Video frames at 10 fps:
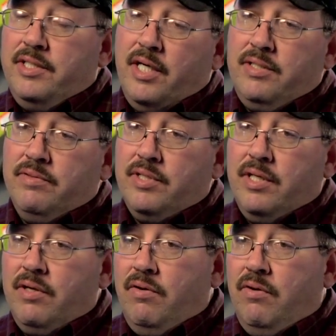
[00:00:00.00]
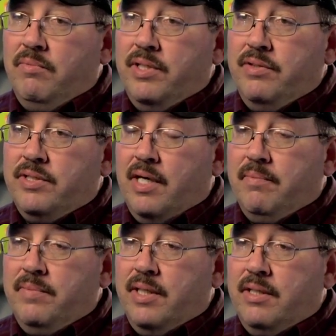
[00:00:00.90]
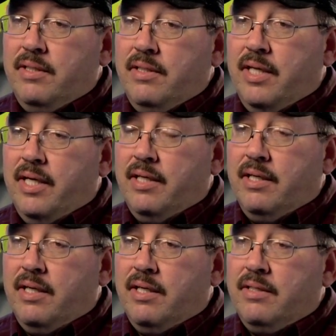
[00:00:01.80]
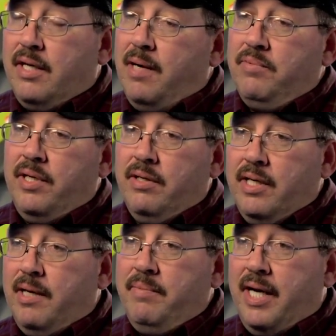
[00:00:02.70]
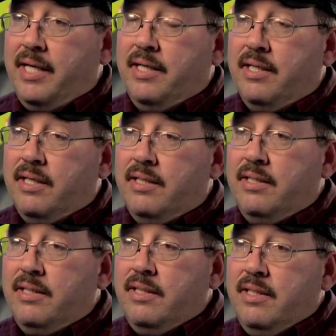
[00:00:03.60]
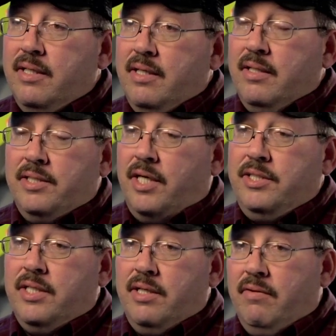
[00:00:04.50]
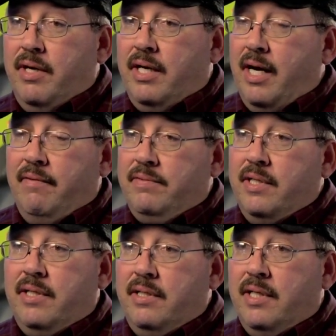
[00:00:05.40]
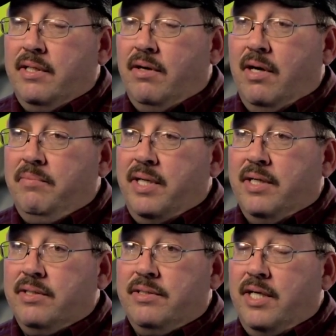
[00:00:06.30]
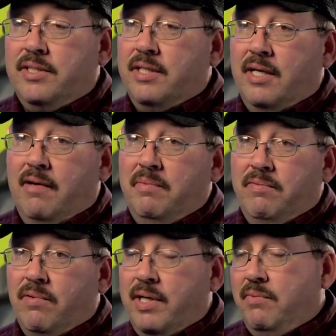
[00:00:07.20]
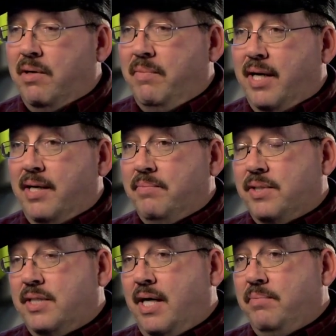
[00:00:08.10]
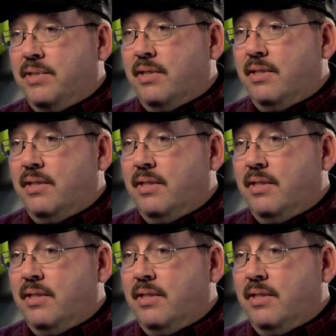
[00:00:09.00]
Justin was going to go home and do something, and the operator got back in the... Justin had already left, he thought, because Justin left before he went back up the steps, and